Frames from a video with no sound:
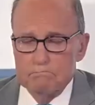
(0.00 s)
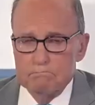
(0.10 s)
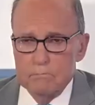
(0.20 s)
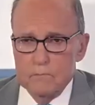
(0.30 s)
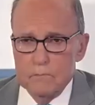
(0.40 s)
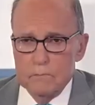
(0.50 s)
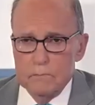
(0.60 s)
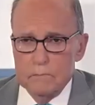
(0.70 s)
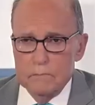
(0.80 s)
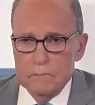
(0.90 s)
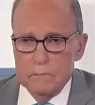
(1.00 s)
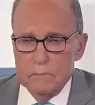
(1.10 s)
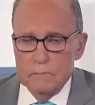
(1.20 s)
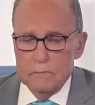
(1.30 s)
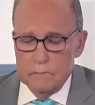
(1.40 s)

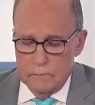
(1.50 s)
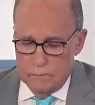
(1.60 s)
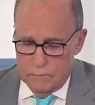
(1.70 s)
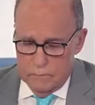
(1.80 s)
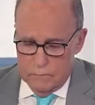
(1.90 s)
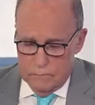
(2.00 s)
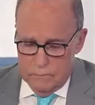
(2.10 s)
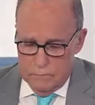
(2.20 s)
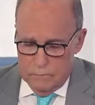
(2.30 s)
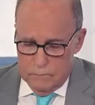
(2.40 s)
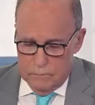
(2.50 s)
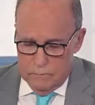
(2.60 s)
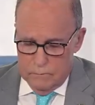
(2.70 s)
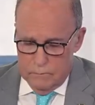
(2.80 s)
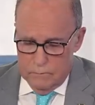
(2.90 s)

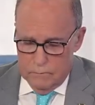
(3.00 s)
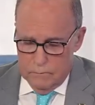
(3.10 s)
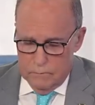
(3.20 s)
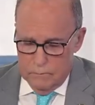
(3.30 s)
No words are spoken by the person on screen.